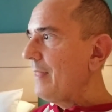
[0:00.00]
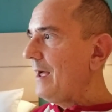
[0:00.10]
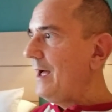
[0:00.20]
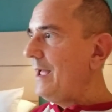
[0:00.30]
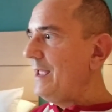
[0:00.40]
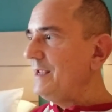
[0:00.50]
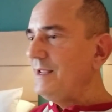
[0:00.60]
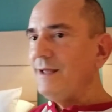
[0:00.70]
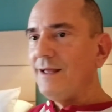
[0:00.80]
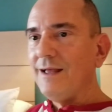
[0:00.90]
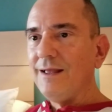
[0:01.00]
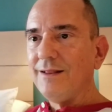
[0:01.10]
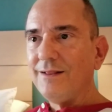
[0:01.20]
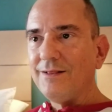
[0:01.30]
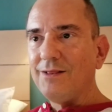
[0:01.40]
I,
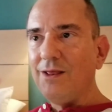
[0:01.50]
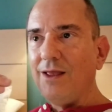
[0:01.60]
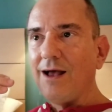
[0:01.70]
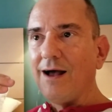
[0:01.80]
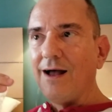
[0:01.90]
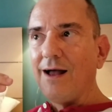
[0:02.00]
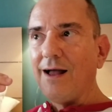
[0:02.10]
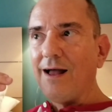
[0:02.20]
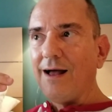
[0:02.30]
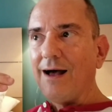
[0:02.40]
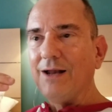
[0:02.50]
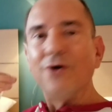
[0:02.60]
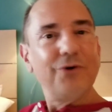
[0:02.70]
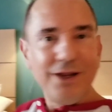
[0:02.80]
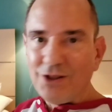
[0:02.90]
the, I
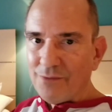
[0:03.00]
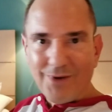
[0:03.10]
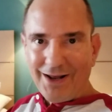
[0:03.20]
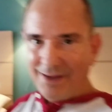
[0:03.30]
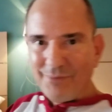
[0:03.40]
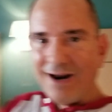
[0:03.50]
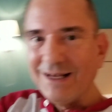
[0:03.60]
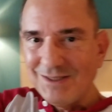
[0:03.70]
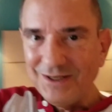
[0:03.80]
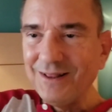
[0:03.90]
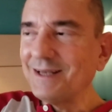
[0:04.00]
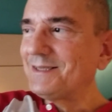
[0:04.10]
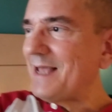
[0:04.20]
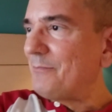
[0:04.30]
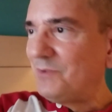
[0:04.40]
don't need the money, but I still
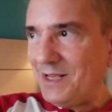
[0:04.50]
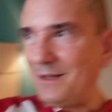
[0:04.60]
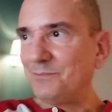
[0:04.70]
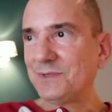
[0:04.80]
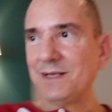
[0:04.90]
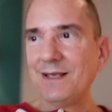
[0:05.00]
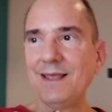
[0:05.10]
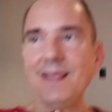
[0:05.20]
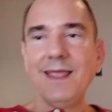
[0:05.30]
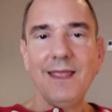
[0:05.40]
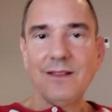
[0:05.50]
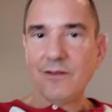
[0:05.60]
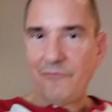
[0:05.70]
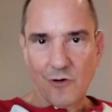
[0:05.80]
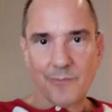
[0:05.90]
accept tips in the
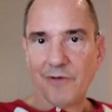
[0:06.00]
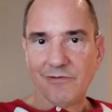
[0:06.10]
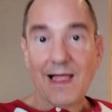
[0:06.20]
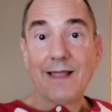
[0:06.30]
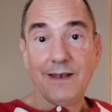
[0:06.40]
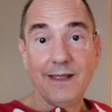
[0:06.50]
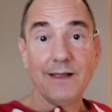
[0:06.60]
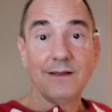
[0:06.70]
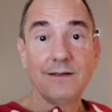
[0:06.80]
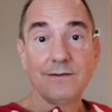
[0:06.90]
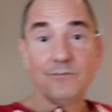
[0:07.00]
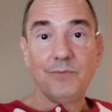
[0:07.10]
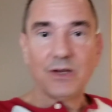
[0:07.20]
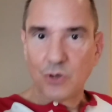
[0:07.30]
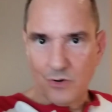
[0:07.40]
form of Lightning
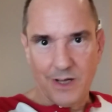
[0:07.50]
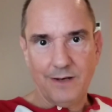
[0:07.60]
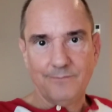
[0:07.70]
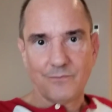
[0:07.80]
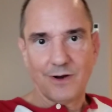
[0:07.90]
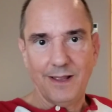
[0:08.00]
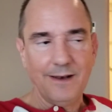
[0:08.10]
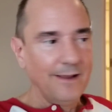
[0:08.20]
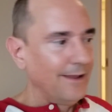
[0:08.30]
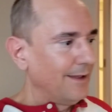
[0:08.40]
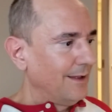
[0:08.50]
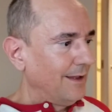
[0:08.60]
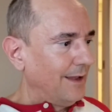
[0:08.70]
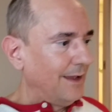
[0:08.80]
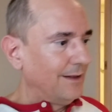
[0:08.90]
Bitcoin, right?
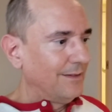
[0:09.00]
And